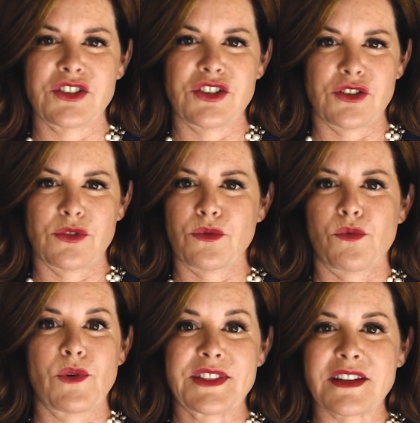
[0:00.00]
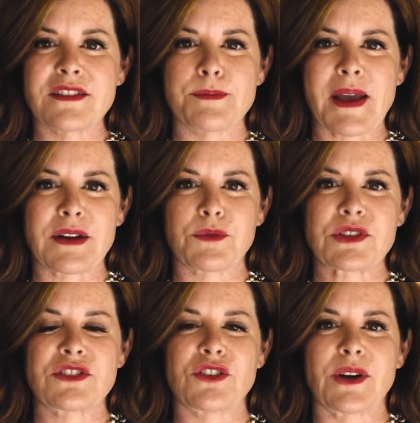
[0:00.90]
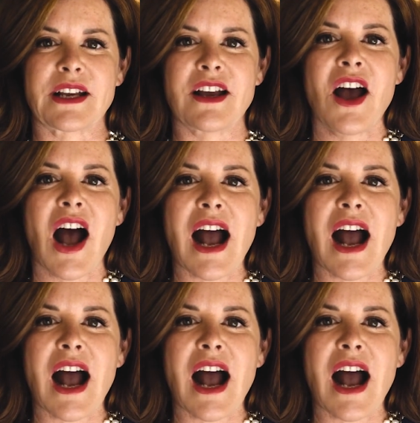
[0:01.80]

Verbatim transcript: do what this man was doing.